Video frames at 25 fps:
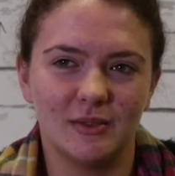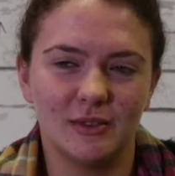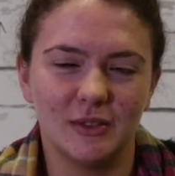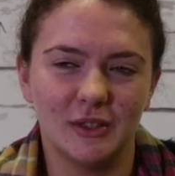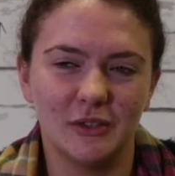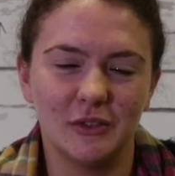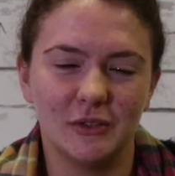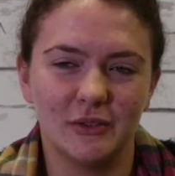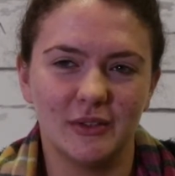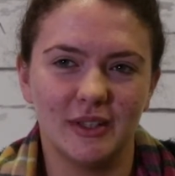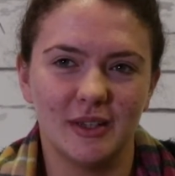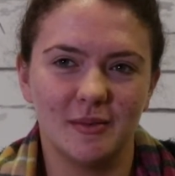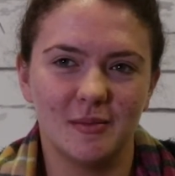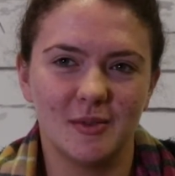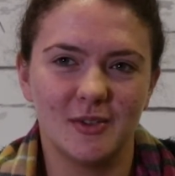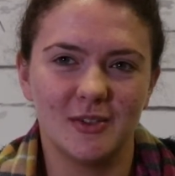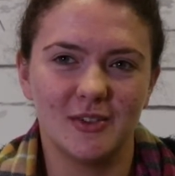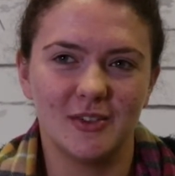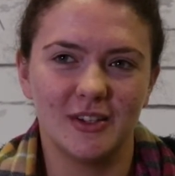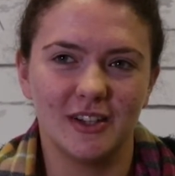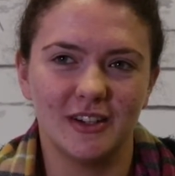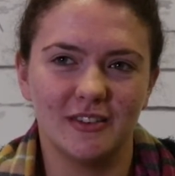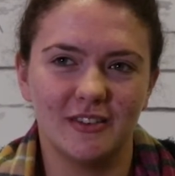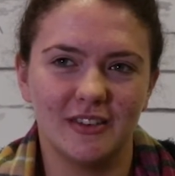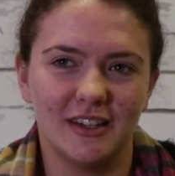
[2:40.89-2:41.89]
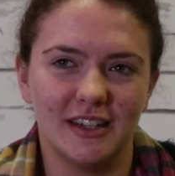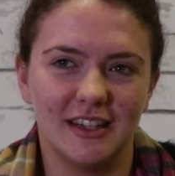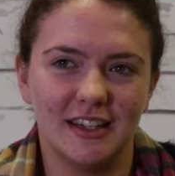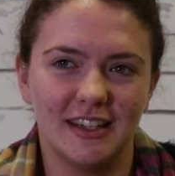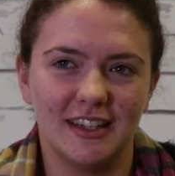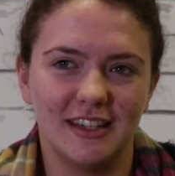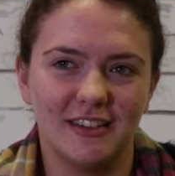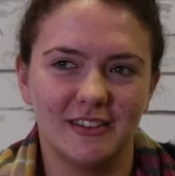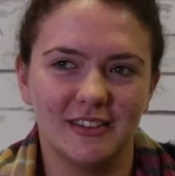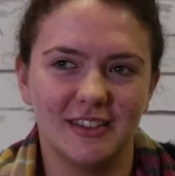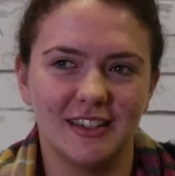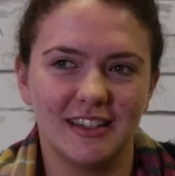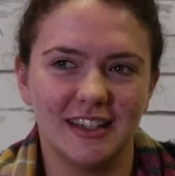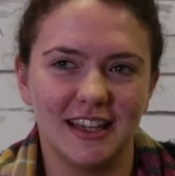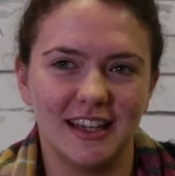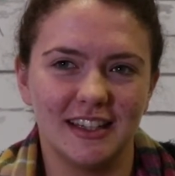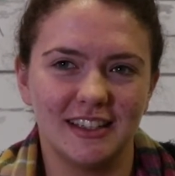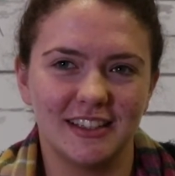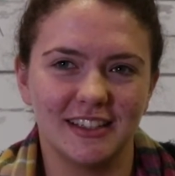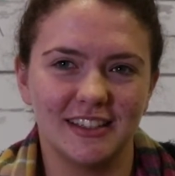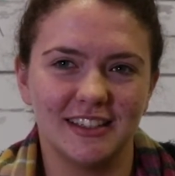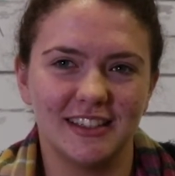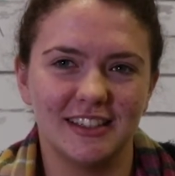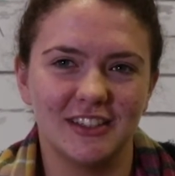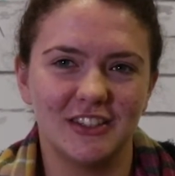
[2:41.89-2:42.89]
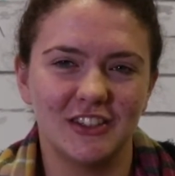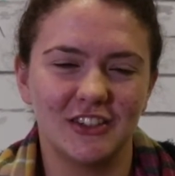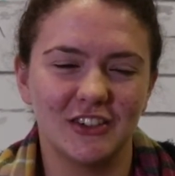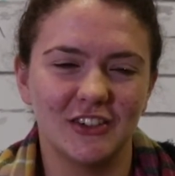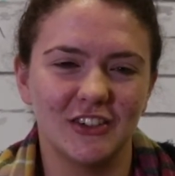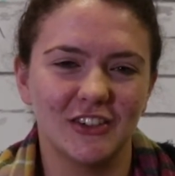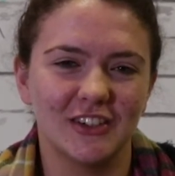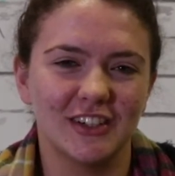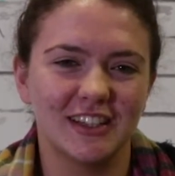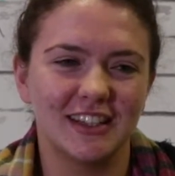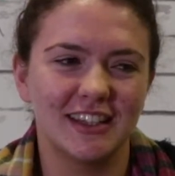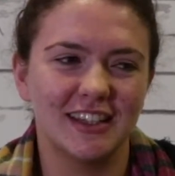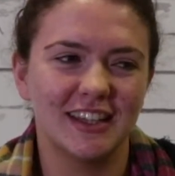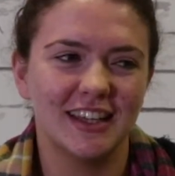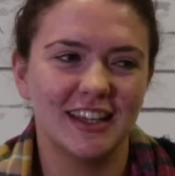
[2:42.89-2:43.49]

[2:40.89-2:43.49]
so I told him straight away. He was just as shocked.